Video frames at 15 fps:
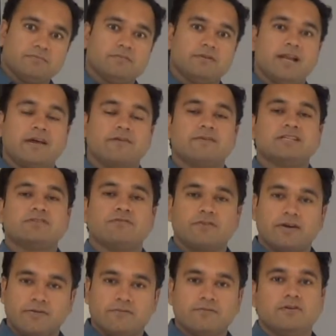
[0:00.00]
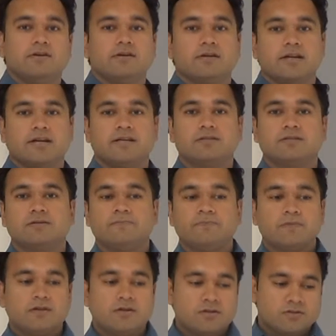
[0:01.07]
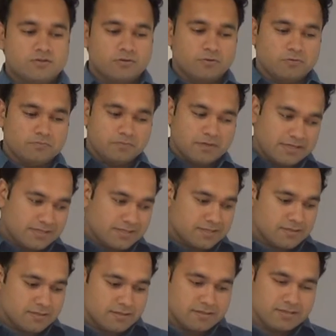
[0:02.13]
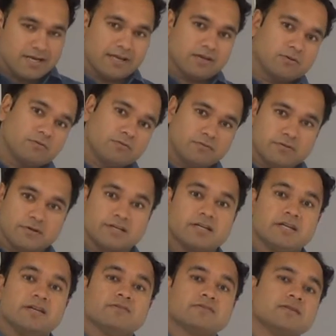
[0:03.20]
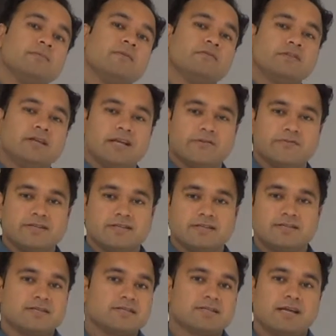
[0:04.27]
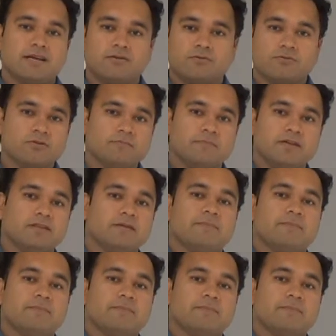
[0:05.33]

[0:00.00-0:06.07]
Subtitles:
language framework, right? So it's like, written in some of the languages. It's like, could be in the